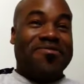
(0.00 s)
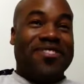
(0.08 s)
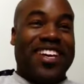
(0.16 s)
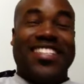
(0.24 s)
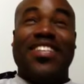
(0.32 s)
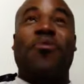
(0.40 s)

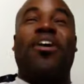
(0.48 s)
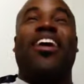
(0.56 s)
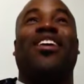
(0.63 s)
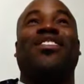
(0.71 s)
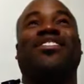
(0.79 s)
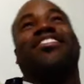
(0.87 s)
Let's see what
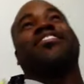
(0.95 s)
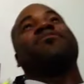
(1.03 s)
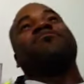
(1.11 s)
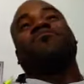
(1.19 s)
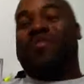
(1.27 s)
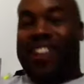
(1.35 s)

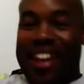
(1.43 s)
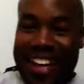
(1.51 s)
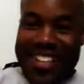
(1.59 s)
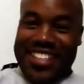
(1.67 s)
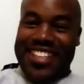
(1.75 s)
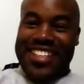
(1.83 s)
else.
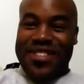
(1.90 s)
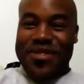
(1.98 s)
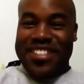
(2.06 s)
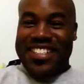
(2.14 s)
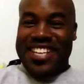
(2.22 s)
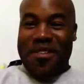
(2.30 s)
Let's see. This
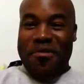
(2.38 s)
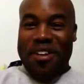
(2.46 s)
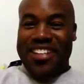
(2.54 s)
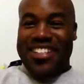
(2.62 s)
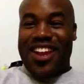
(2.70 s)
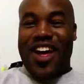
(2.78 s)
one's 10
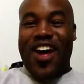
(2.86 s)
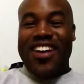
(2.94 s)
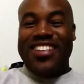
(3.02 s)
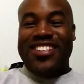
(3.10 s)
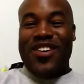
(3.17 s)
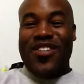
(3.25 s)
minutes
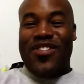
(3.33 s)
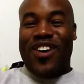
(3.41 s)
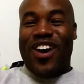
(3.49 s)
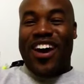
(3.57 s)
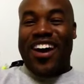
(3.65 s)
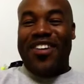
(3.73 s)
long so
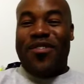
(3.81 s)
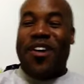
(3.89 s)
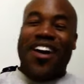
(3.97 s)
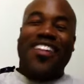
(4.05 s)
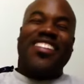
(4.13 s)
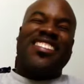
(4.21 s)
far.
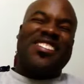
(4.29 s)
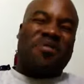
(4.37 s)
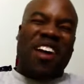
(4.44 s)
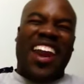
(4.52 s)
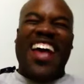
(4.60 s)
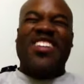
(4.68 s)
Well, this is
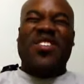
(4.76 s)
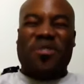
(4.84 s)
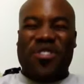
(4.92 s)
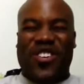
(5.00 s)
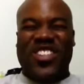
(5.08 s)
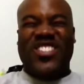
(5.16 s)
my last one
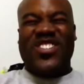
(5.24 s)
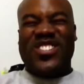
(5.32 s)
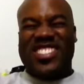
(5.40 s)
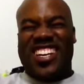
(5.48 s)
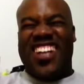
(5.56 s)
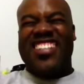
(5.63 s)
before school
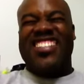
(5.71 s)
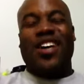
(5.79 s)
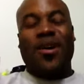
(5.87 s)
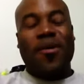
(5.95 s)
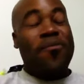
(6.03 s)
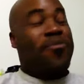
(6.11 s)
starts.
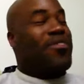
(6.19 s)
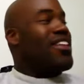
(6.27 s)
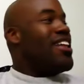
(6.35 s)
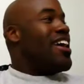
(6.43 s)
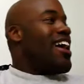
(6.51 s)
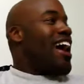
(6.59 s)
So
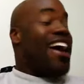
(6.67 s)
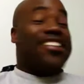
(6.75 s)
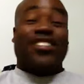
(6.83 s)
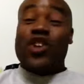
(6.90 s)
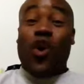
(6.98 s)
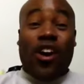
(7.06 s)
I
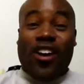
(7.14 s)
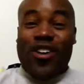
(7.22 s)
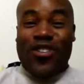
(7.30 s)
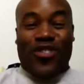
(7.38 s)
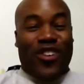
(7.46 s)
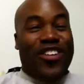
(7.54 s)

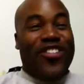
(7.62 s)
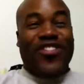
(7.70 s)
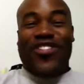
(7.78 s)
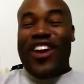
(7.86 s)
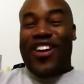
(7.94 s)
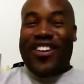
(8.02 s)
snorkeled for the
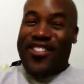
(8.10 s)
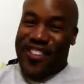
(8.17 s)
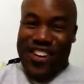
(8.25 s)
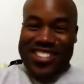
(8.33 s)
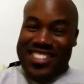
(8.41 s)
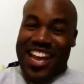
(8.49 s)
very
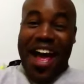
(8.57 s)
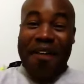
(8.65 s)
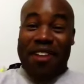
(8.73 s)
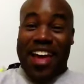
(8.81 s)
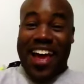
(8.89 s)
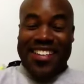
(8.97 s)
first
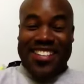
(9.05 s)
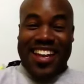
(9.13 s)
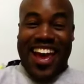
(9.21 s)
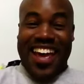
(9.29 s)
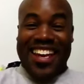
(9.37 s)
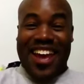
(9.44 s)
time last
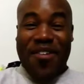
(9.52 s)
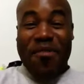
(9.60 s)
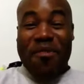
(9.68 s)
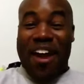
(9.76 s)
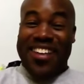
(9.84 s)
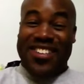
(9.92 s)
night, and I went
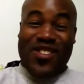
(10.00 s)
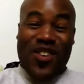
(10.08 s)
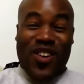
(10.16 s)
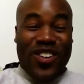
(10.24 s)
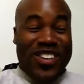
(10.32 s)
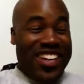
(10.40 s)
back and
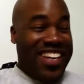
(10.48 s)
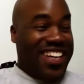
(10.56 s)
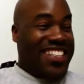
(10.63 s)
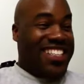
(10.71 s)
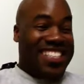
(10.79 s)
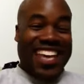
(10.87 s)
snorkeled
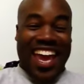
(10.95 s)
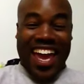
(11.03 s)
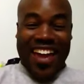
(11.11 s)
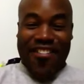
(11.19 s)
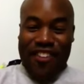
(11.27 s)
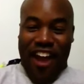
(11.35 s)
again
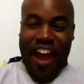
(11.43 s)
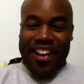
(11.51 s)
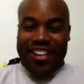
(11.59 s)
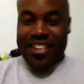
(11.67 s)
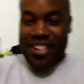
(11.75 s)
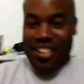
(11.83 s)
today. In fact,